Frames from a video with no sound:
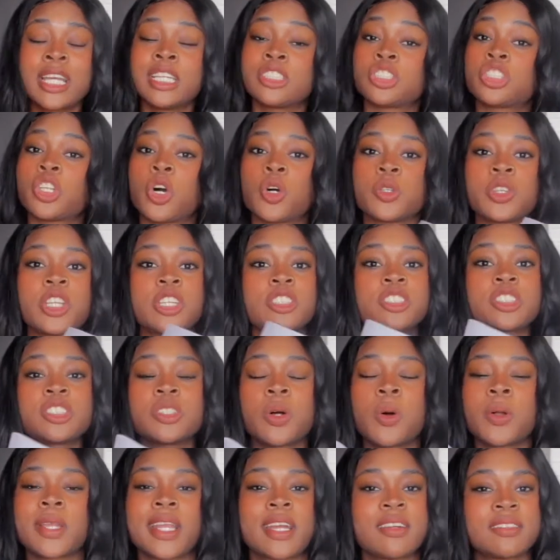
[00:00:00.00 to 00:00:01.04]
So there's
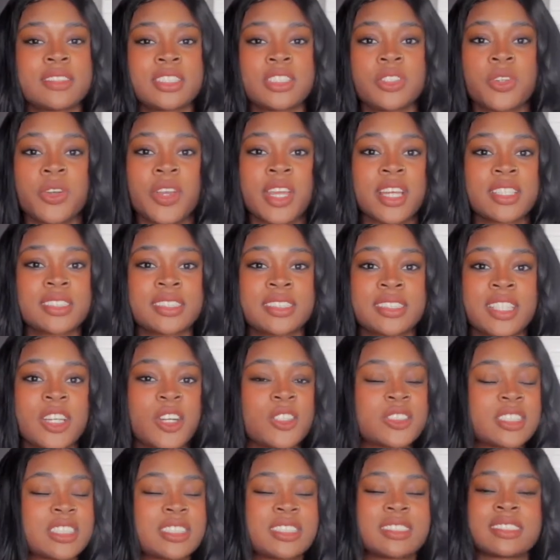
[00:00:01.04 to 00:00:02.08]
no guarantee you'll get
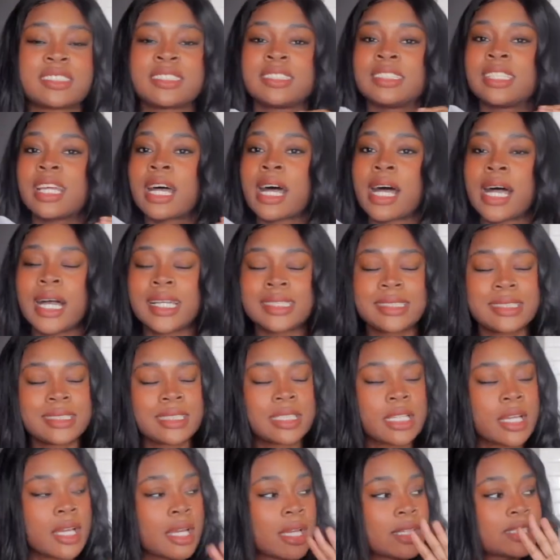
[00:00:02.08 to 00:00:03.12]
sales. This is not
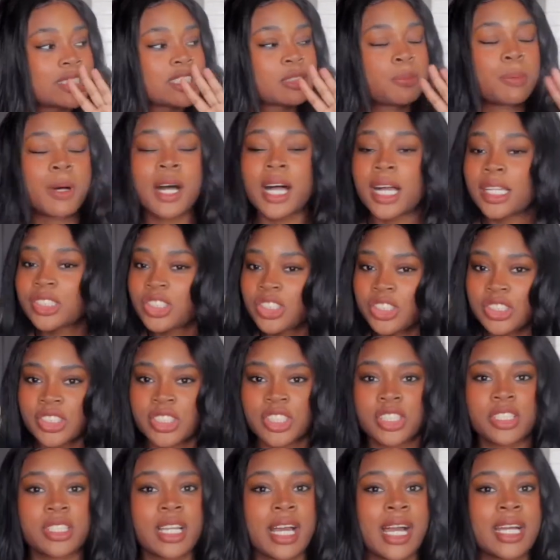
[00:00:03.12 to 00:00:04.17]

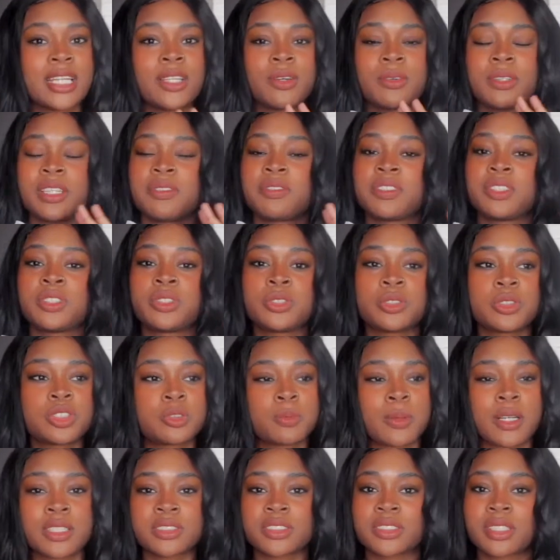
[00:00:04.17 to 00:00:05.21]
sponsored. I don't even do
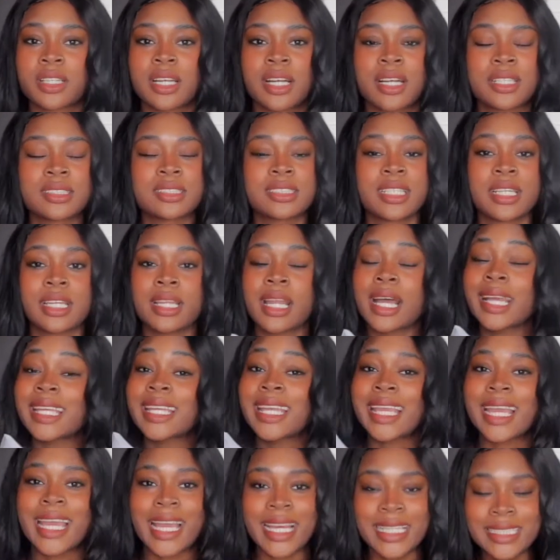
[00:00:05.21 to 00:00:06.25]
sponsored content, not
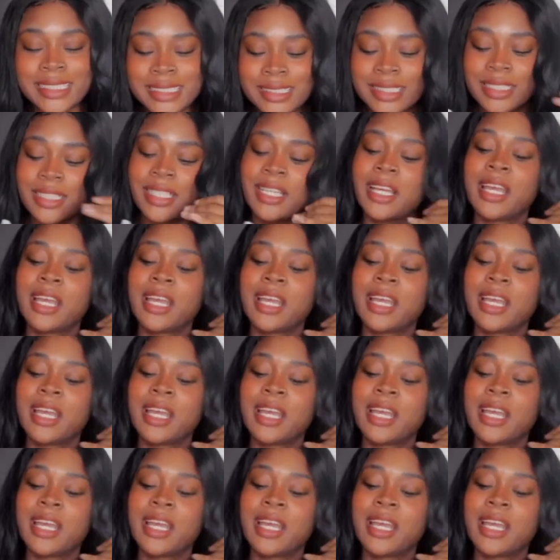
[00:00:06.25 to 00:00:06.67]
yet.